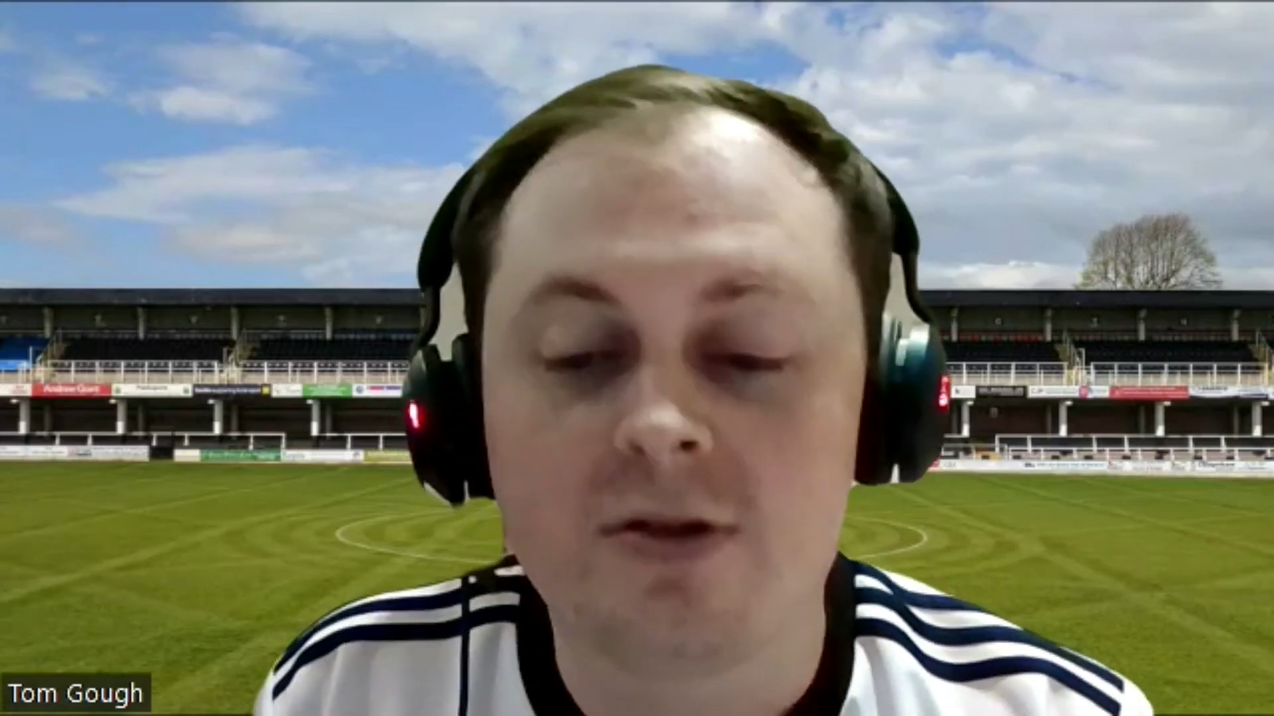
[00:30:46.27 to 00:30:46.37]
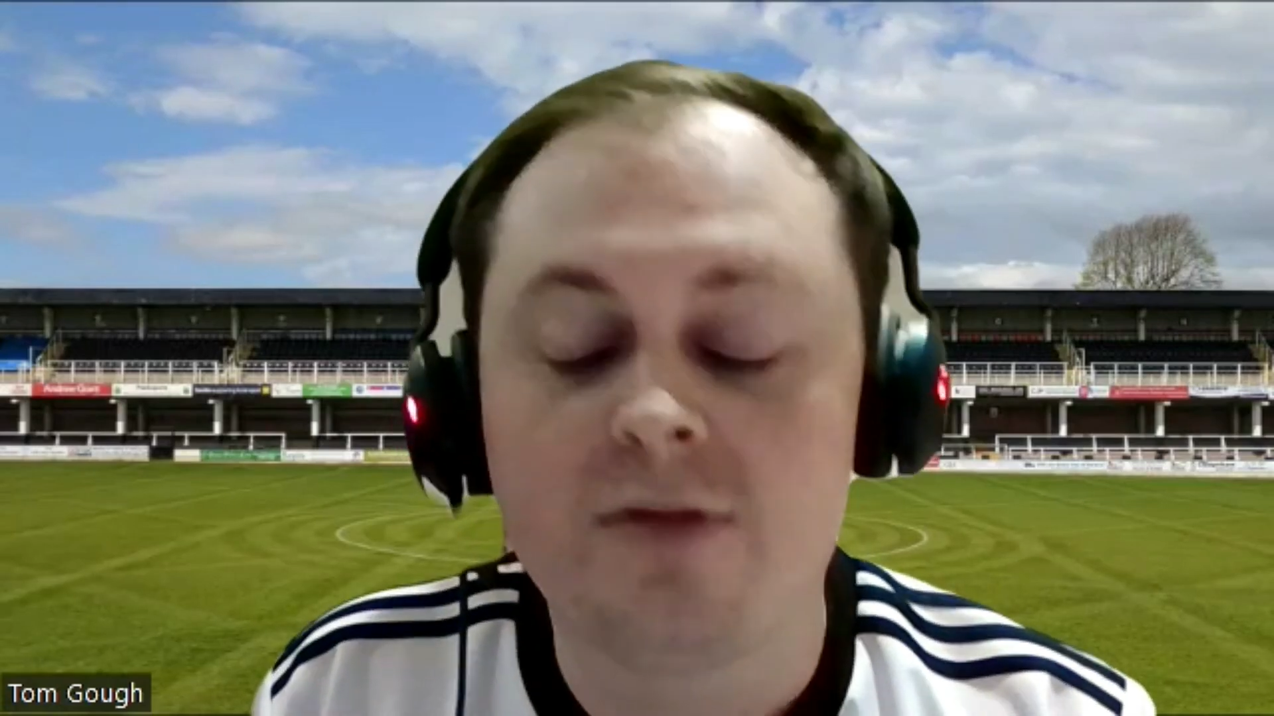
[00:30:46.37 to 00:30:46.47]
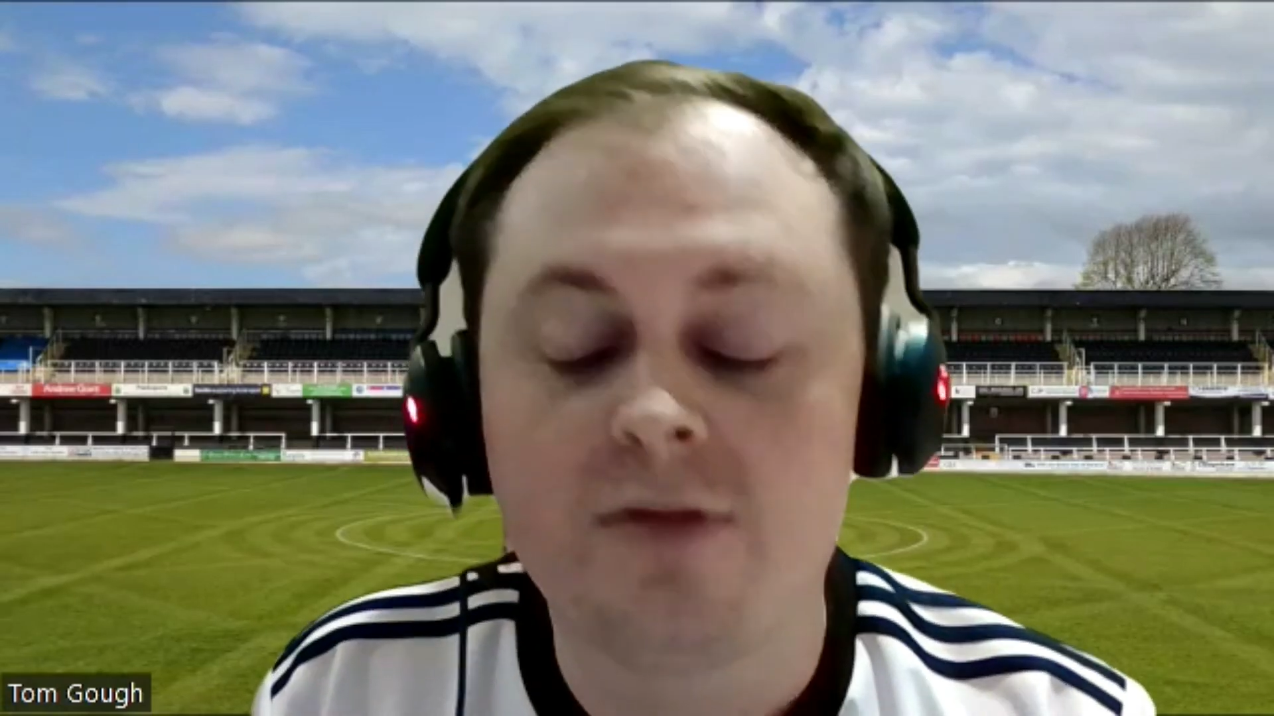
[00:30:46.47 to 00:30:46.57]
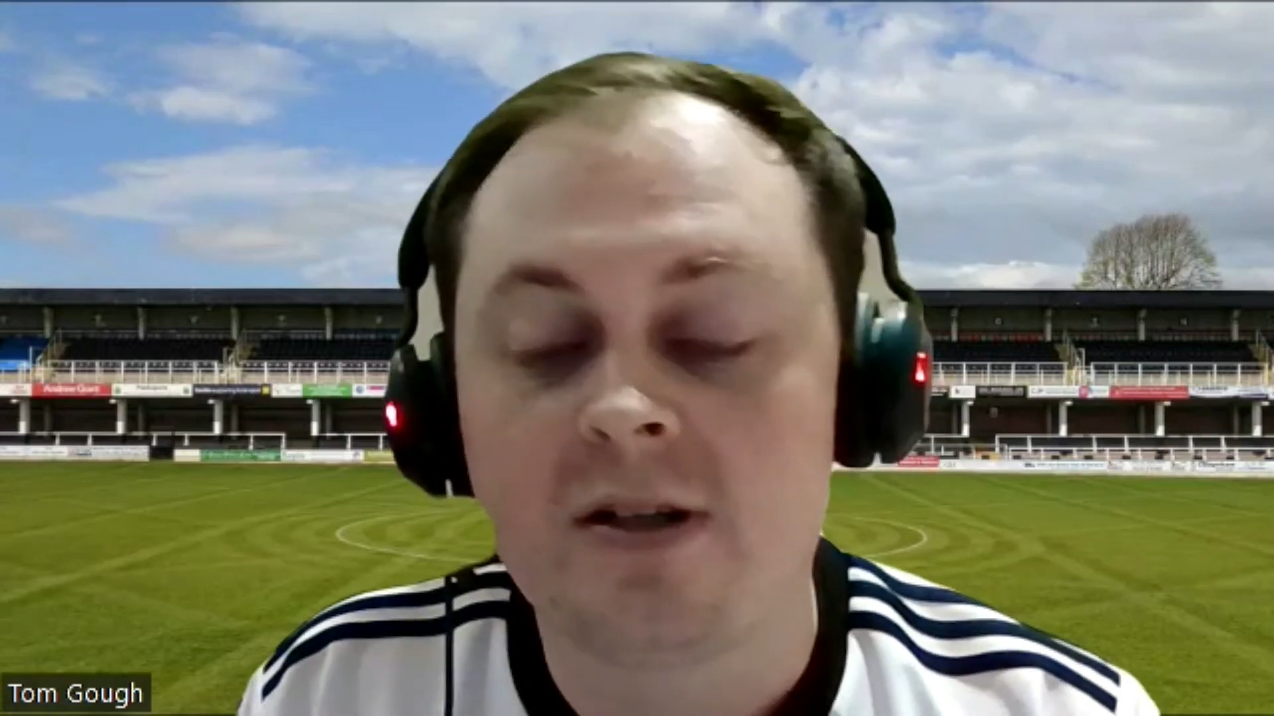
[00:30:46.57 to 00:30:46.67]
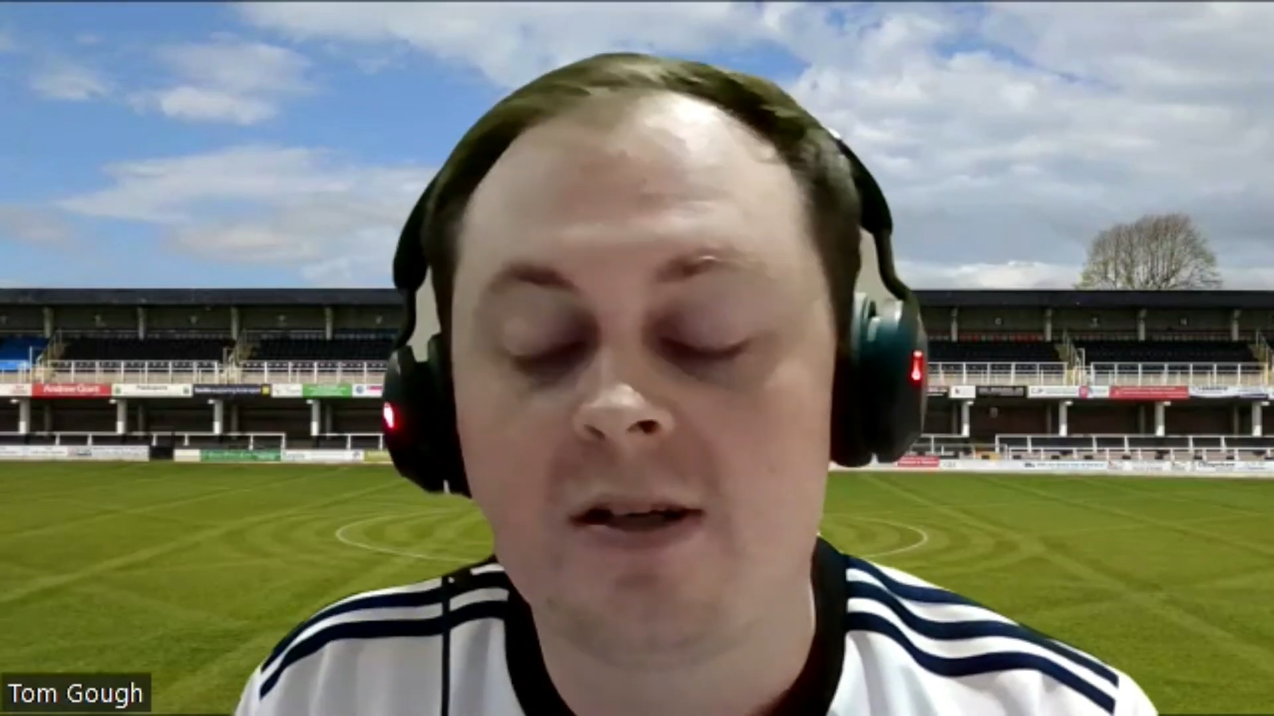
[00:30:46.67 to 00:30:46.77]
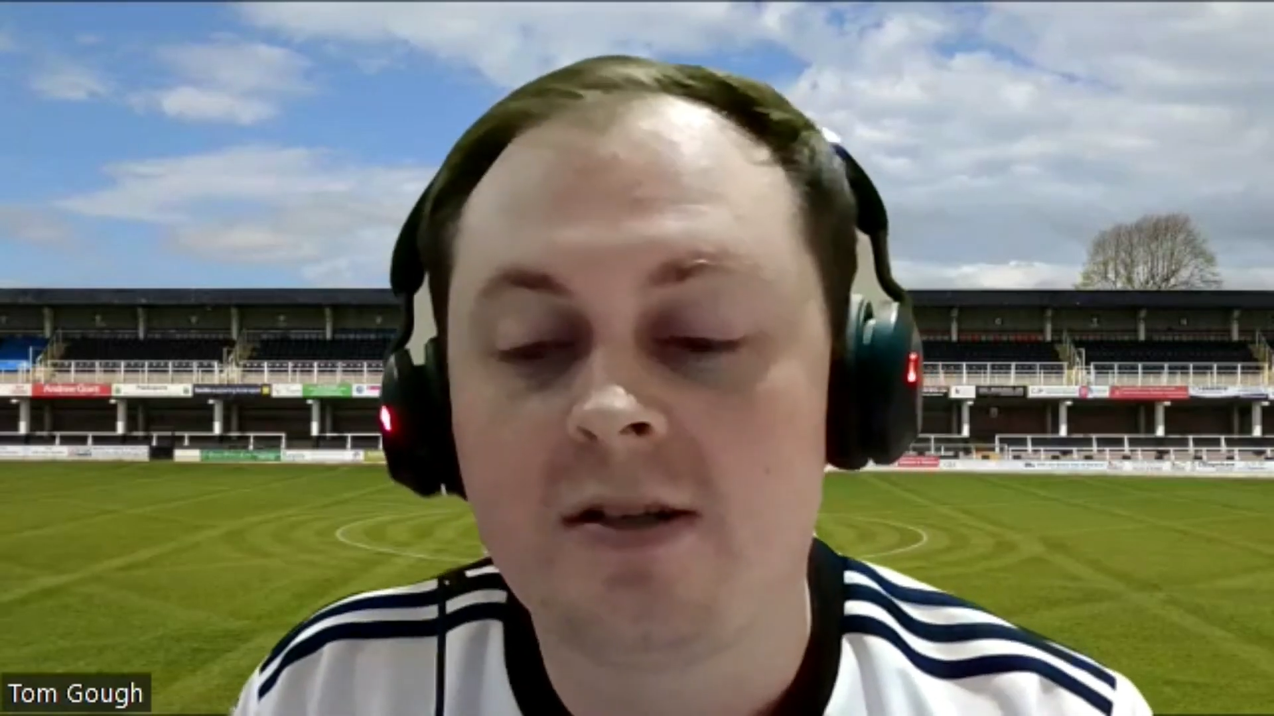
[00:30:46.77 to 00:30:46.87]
of it,